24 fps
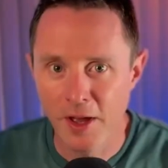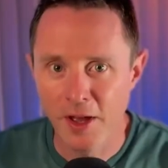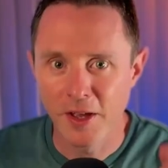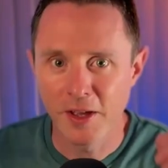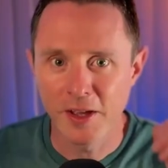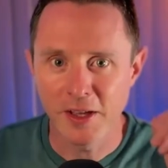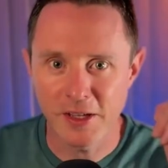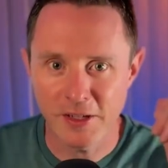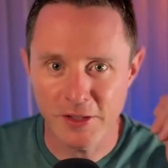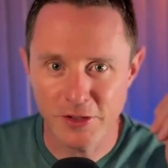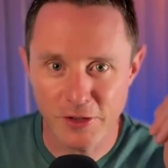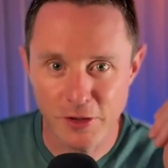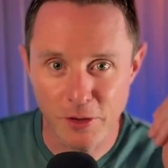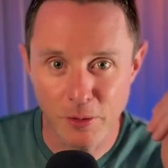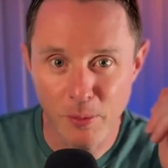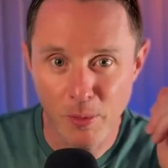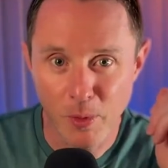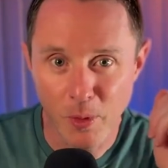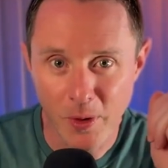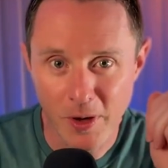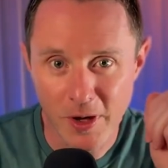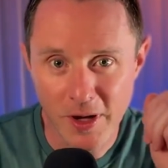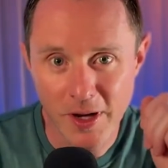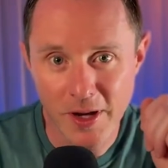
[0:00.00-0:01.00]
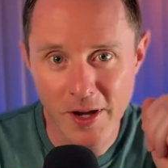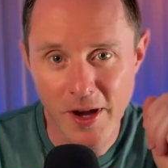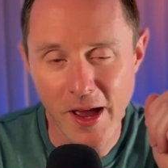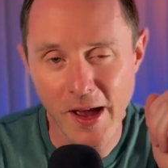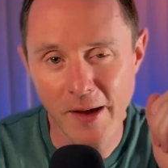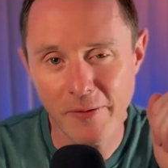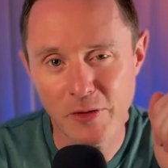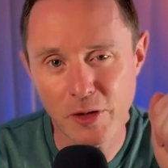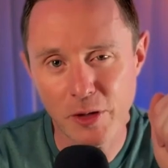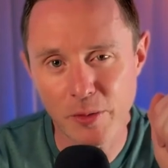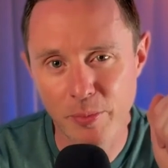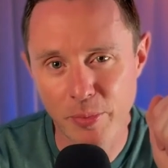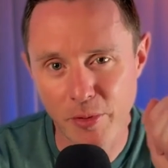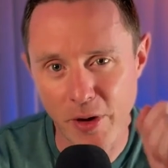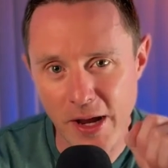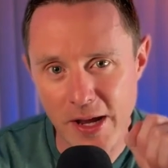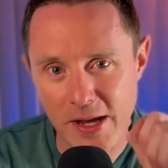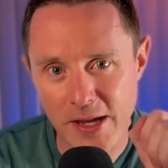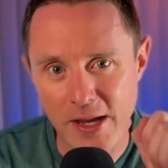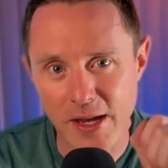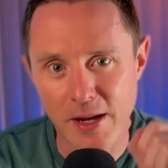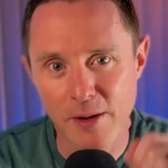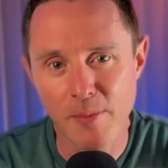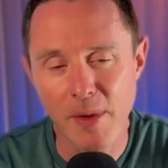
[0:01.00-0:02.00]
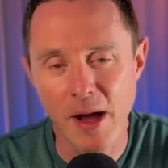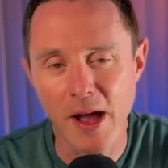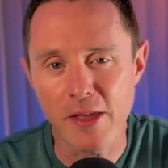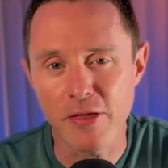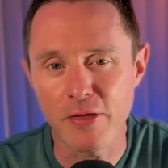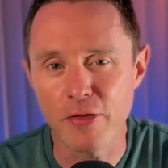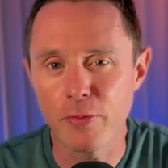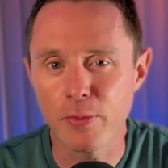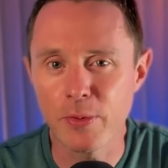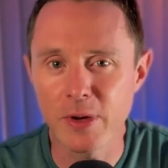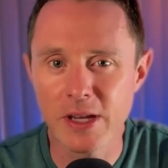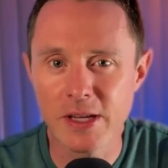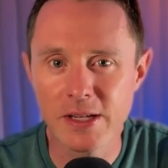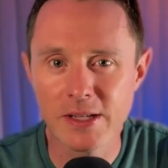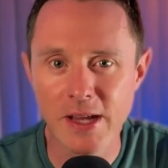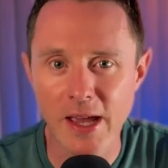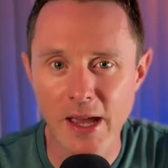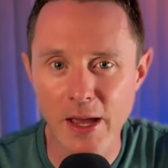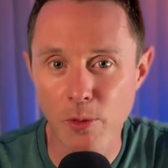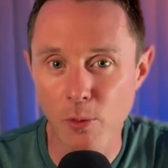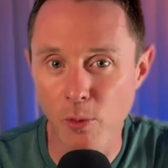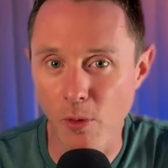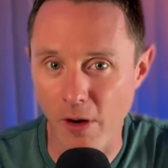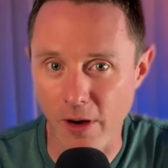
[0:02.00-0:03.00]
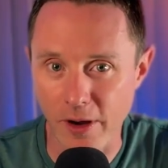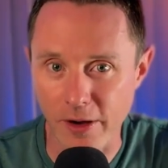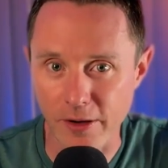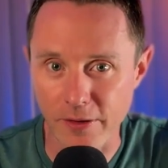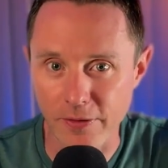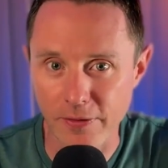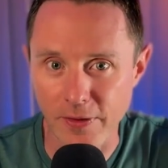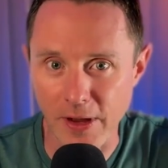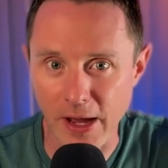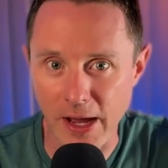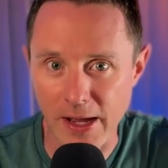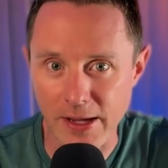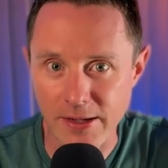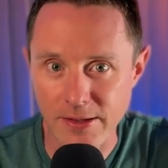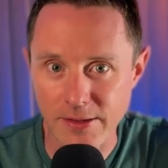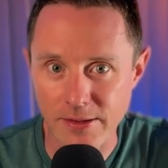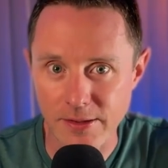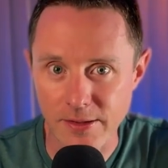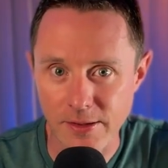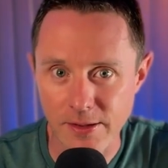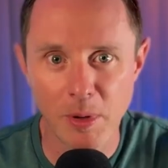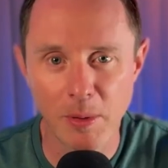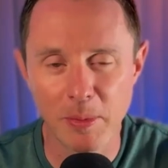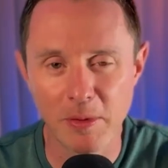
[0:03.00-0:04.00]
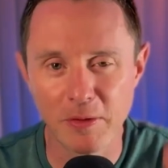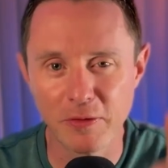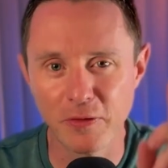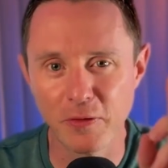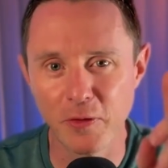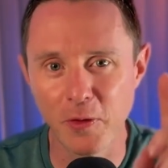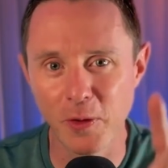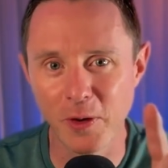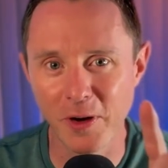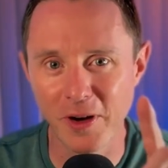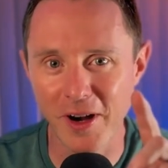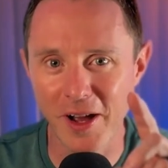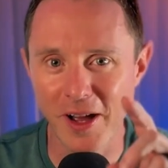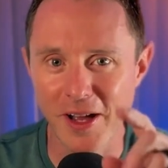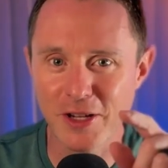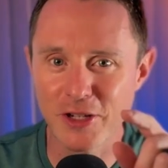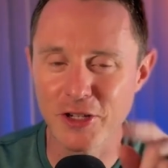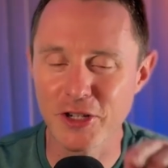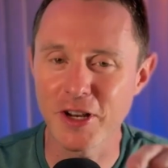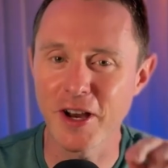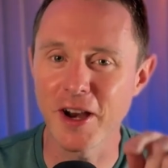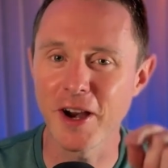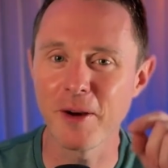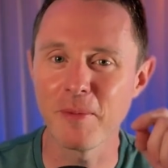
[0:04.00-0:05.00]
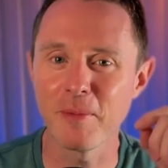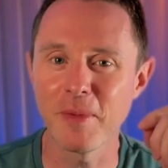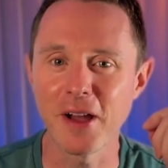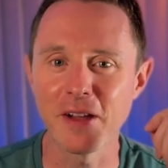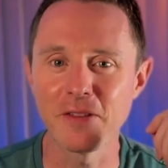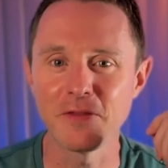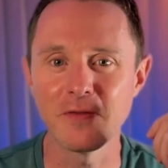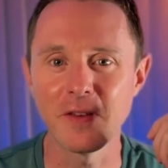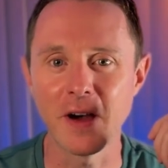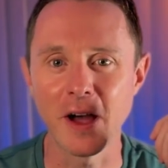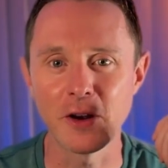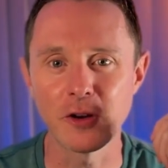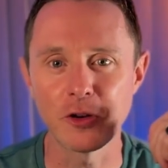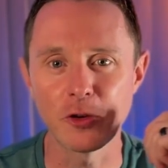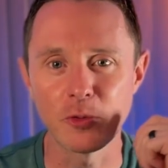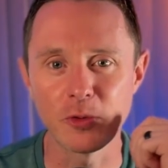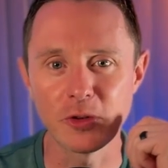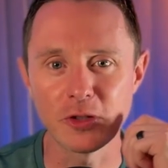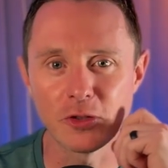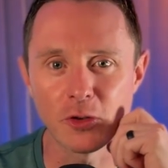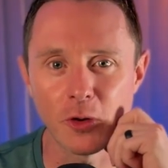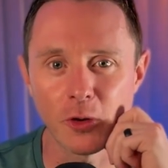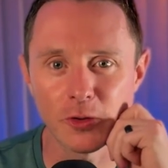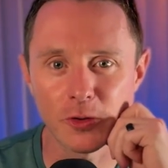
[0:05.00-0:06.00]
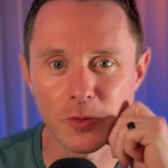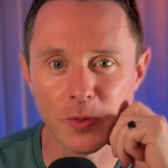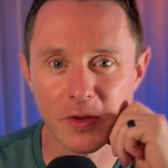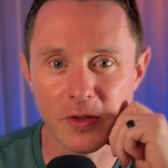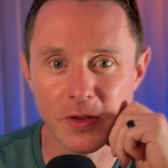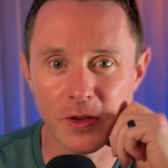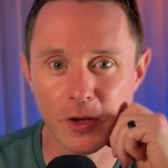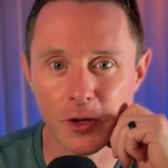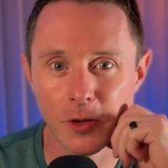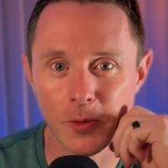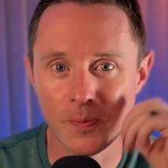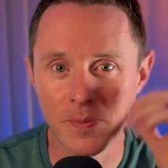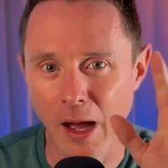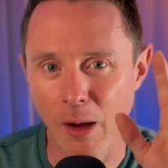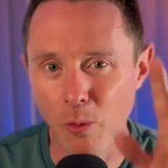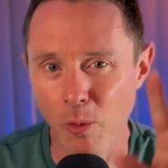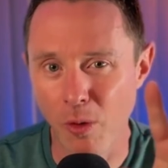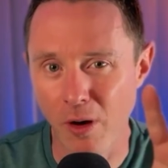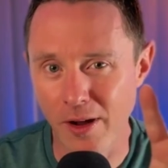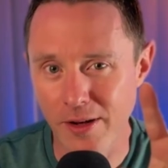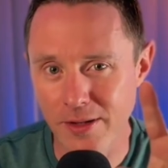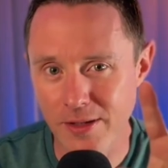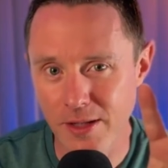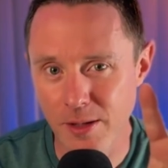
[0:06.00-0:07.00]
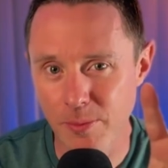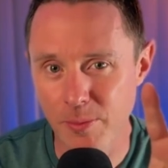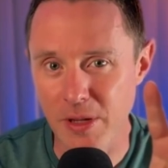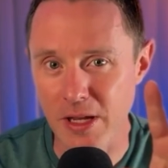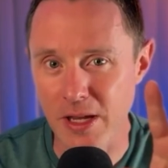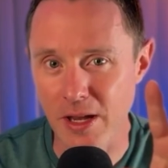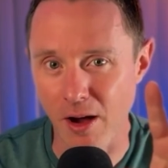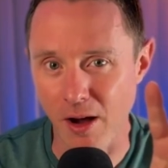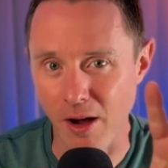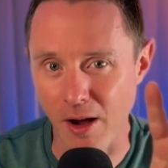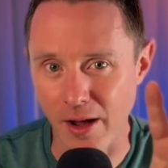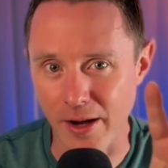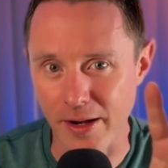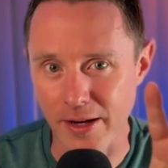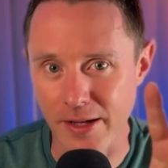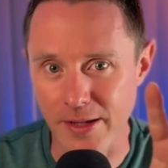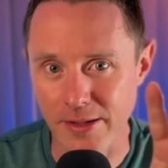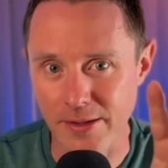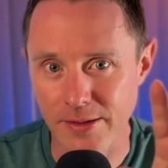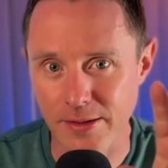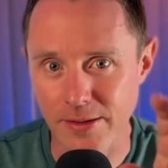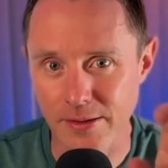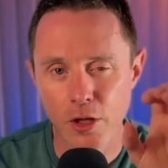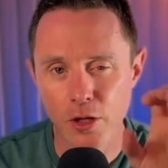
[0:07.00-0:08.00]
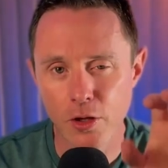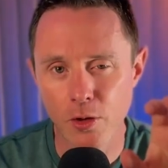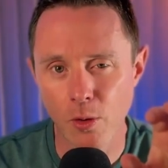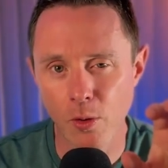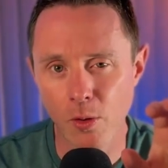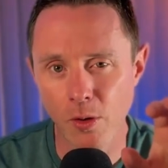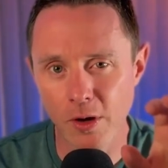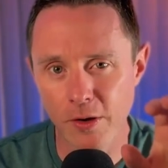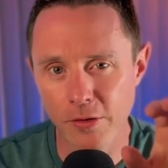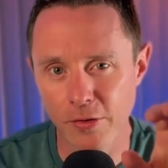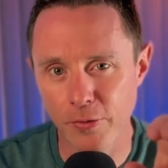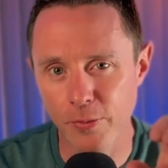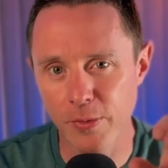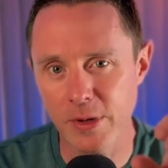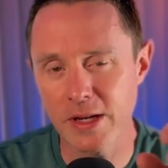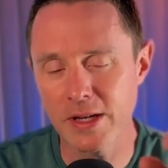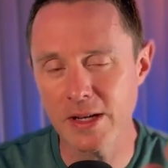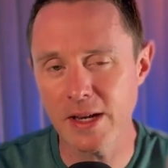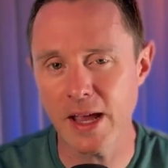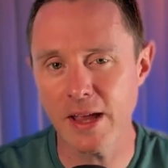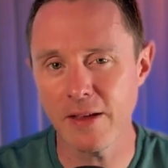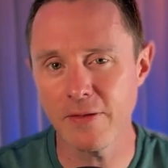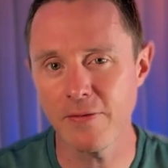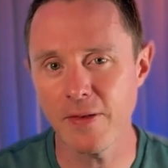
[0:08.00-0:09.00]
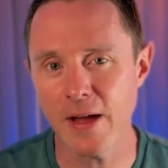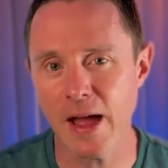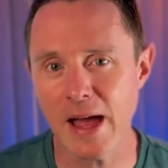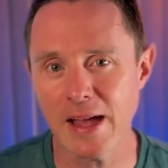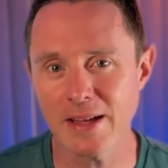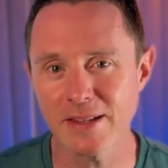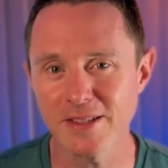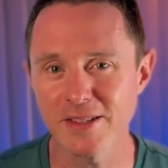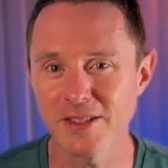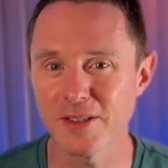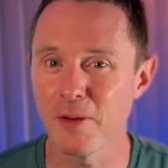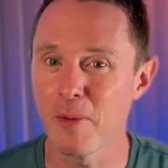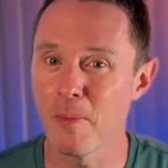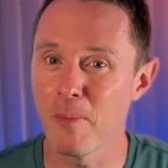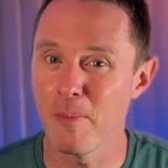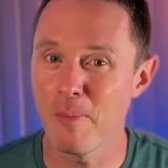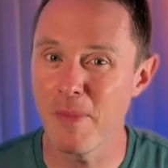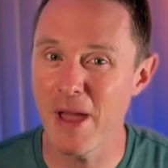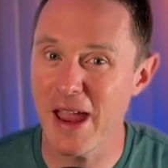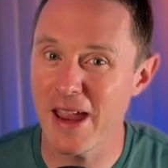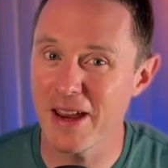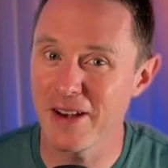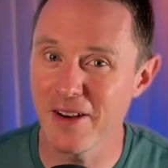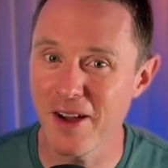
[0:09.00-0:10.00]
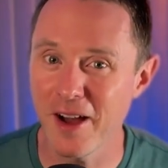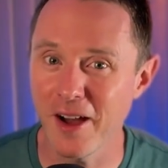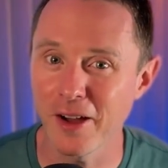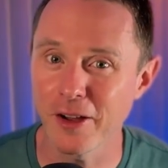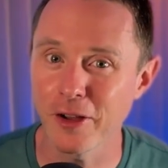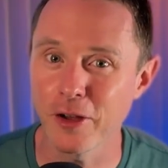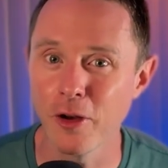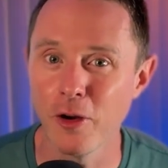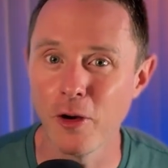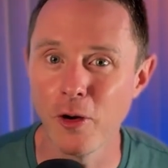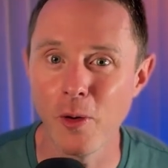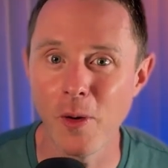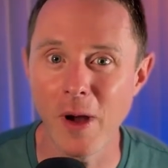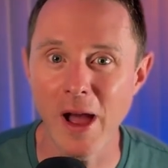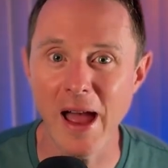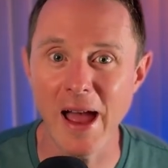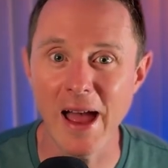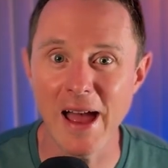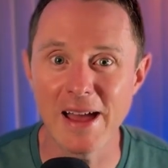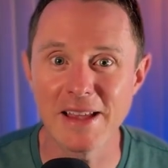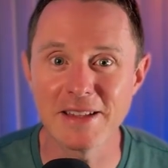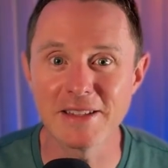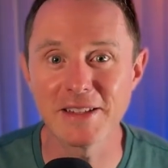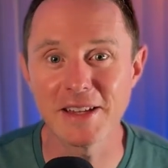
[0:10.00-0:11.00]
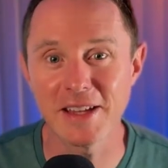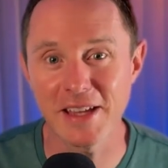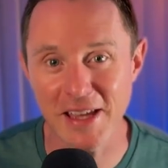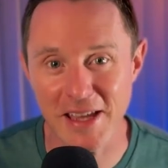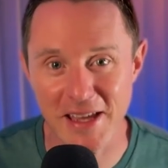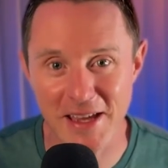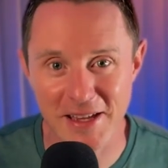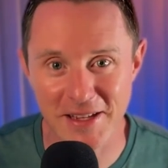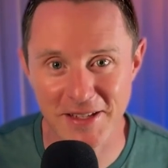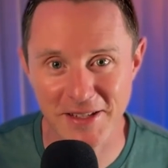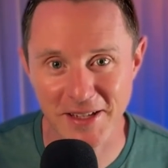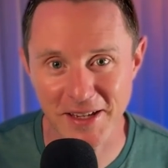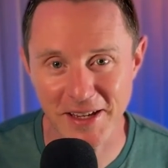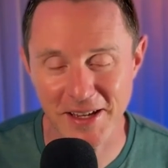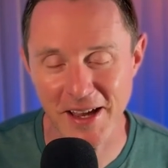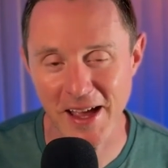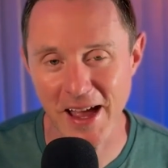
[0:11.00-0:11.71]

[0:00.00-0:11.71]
It's the morning after breaking my 3-day water fast. But before I share my final results with you, I want to be honest. Your 3-day fasts may not go as easy